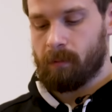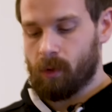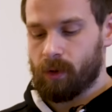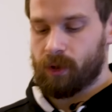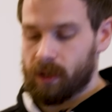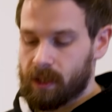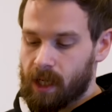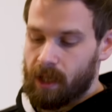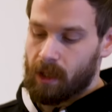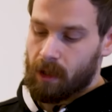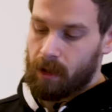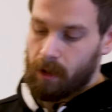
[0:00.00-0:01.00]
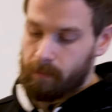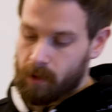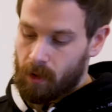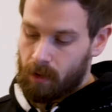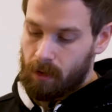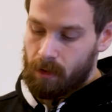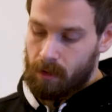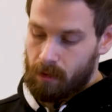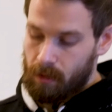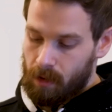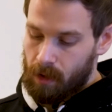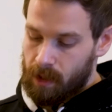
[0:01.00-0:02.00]
board just kind of clips on
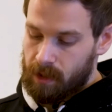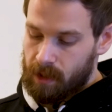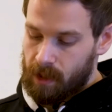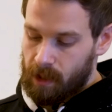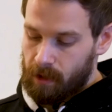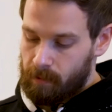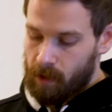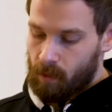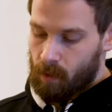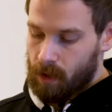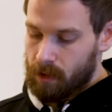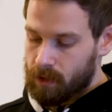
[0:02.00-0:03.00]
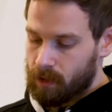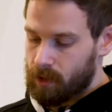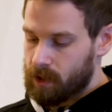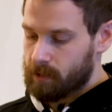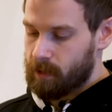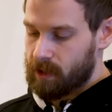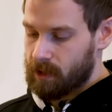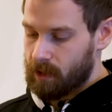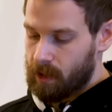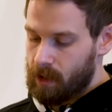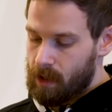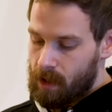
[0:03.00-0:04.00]
into the EP1. So you just
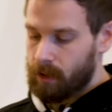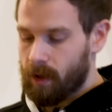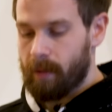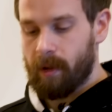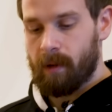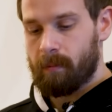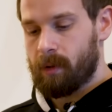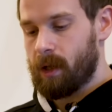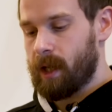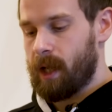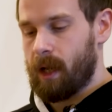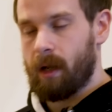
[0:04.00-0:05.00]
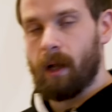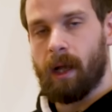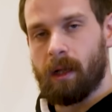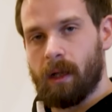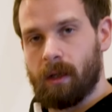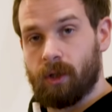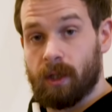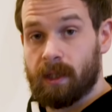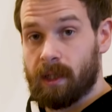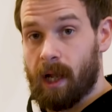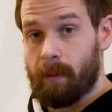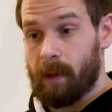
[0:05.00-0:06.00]
basically grab it, plug it in, and then just
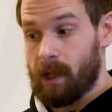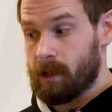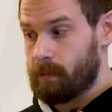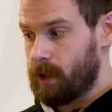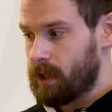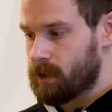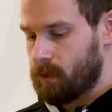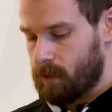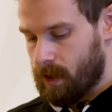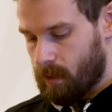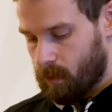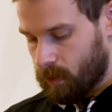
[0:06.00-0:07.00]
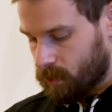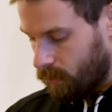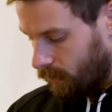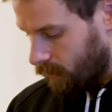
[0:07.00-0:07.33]
snap it into place. So that works really